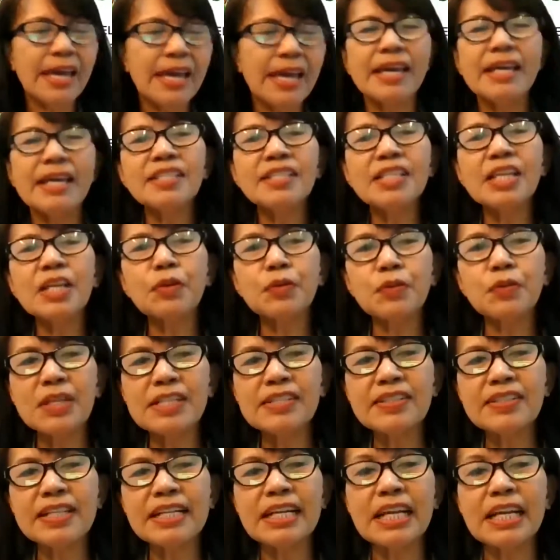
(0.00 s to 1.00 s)
is
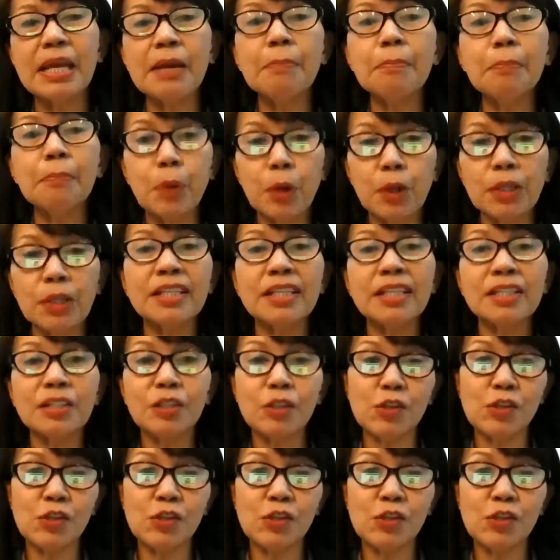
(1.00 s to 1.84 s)
increasingly important to